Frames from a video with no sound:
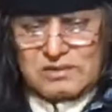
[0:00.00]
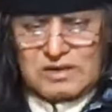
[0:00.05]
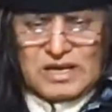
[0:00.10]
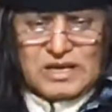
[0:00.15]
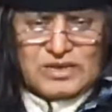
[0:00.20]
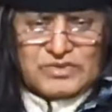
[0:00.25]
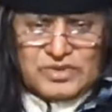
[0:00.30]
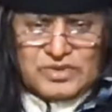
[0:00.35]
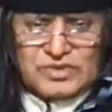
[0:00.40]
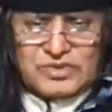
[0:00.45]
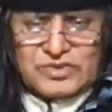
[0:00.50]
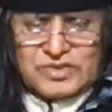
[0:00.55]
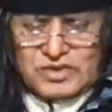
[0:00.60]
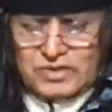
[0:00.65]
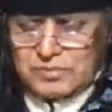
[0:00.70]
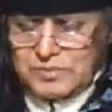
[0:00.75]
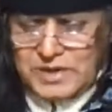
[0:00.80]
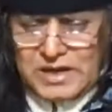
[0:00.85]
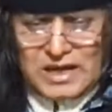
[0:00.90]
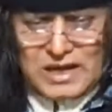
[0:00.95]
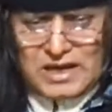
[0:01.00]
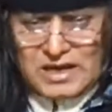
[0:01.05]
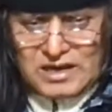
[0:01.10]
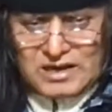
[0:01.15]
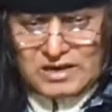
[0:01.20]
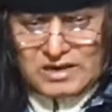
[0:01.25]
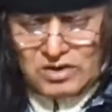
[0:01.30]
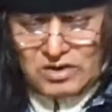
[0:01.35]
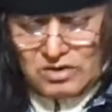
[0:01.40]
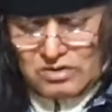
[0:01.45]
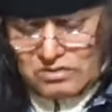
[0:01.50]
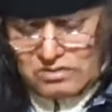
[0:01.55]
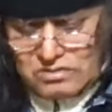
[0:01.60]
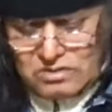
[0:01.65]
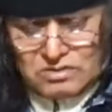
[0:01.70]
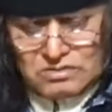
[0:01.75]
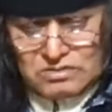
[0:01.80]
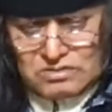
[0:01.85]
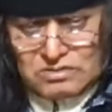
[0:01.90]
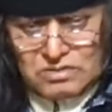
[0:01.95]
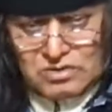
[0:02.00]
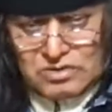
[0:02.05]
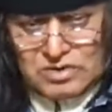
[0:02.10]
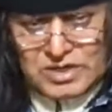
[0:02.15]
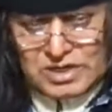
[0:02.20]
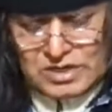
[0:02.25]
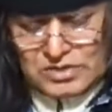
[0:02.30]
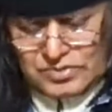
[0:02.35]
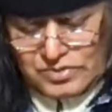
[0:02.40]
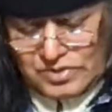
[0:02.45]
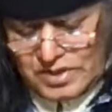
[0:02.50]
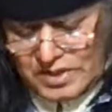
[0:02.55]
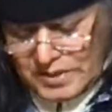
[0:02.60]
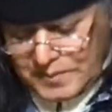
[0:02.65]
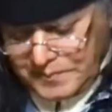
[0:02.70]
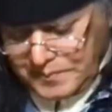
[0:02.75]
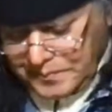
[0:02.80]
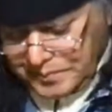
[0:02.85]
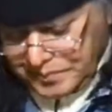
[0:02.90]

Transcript: existence, but I had no contact with her.